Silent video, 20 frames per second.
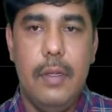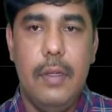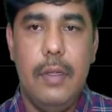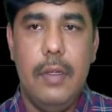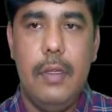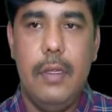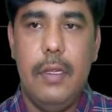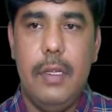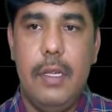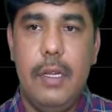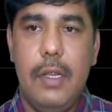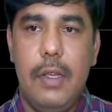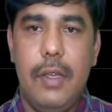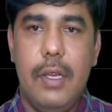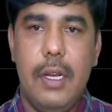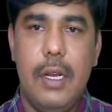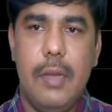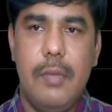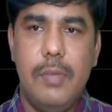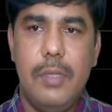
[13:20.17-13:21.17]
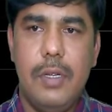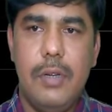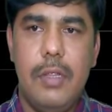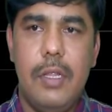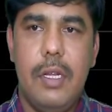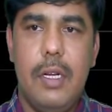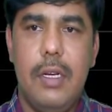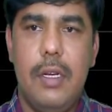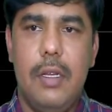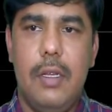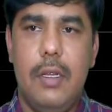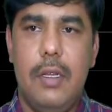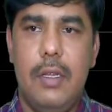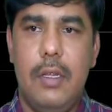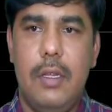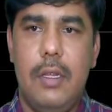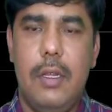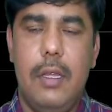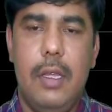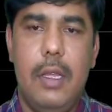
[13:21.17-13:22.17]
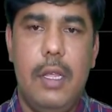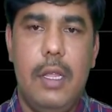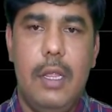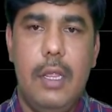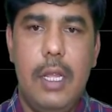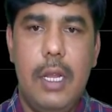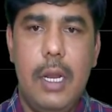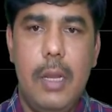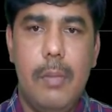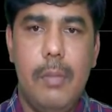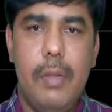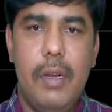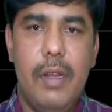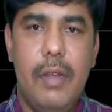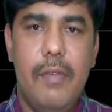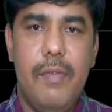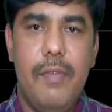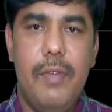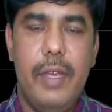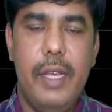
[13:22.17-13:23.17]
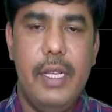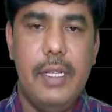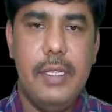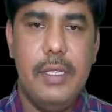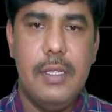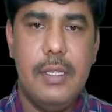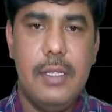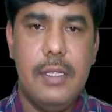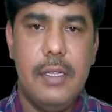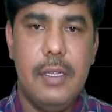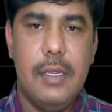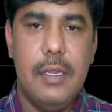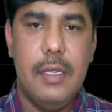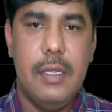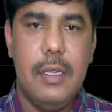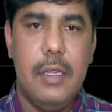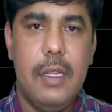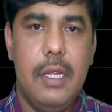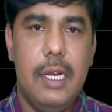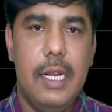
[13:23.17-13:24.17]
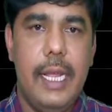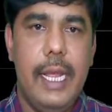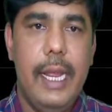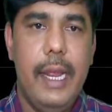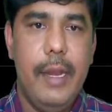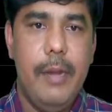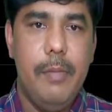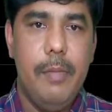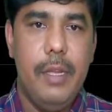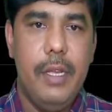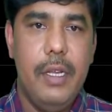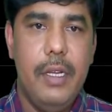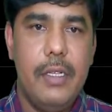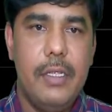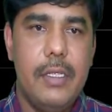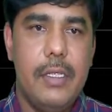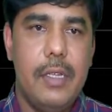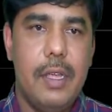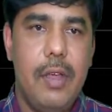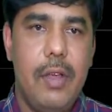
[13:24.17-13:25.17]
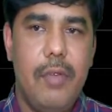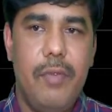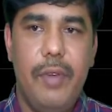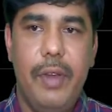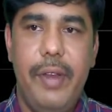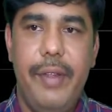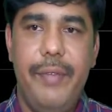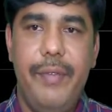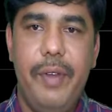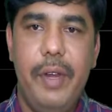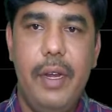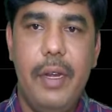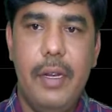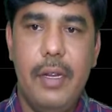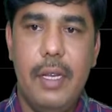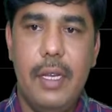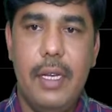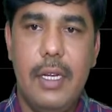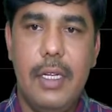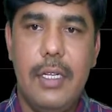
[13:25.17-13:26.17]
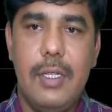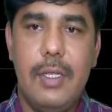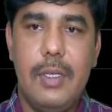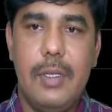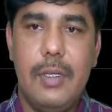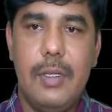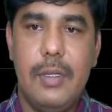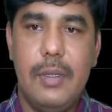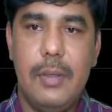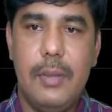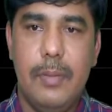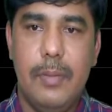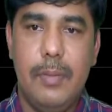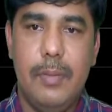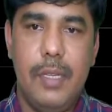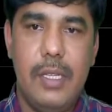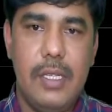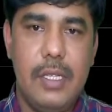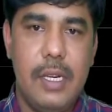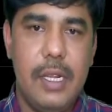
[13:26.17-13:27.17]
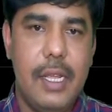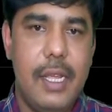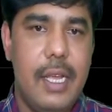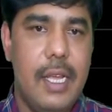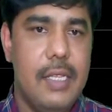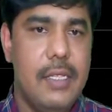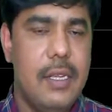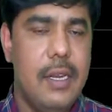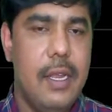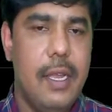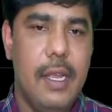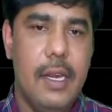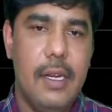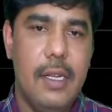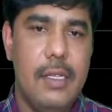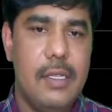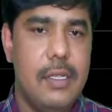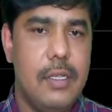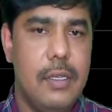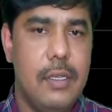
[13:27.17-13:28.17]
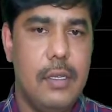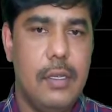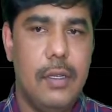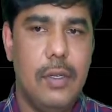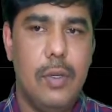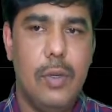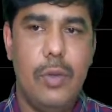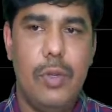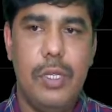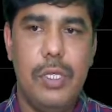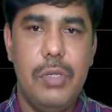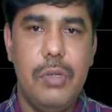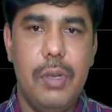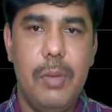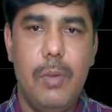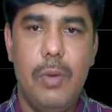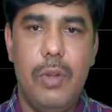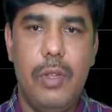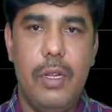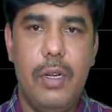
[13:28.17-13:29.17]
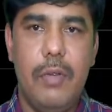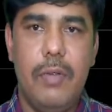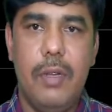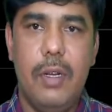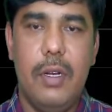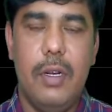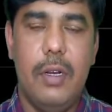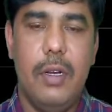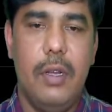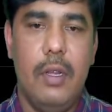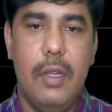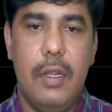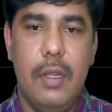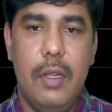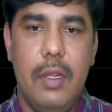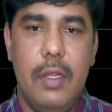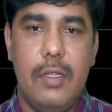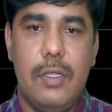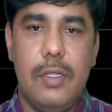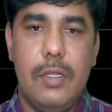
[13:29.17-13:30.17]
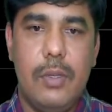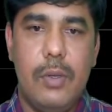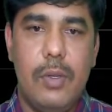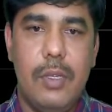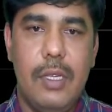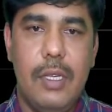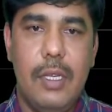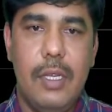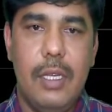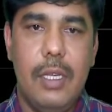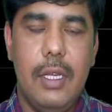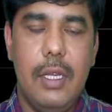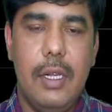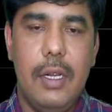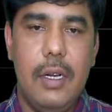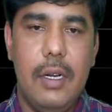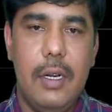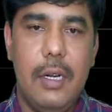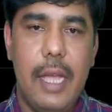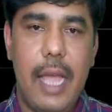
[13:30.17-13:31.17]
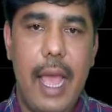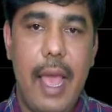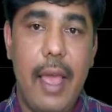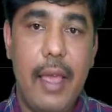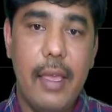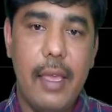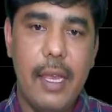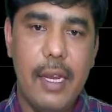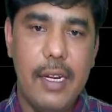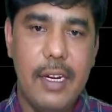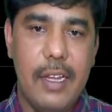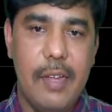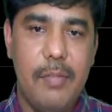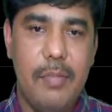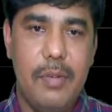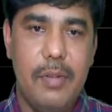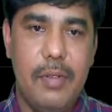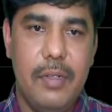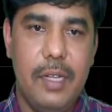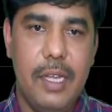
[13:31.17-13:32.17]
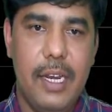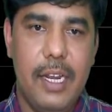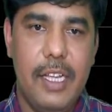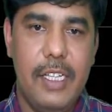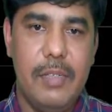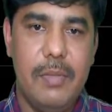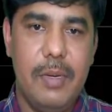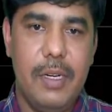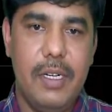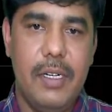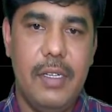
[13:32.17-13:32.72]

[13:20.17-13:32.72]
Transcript: Here you can observe that the number of ways that 8 beads of different colors be string as a necklace. No issue about that one. So here hanging type arrangement.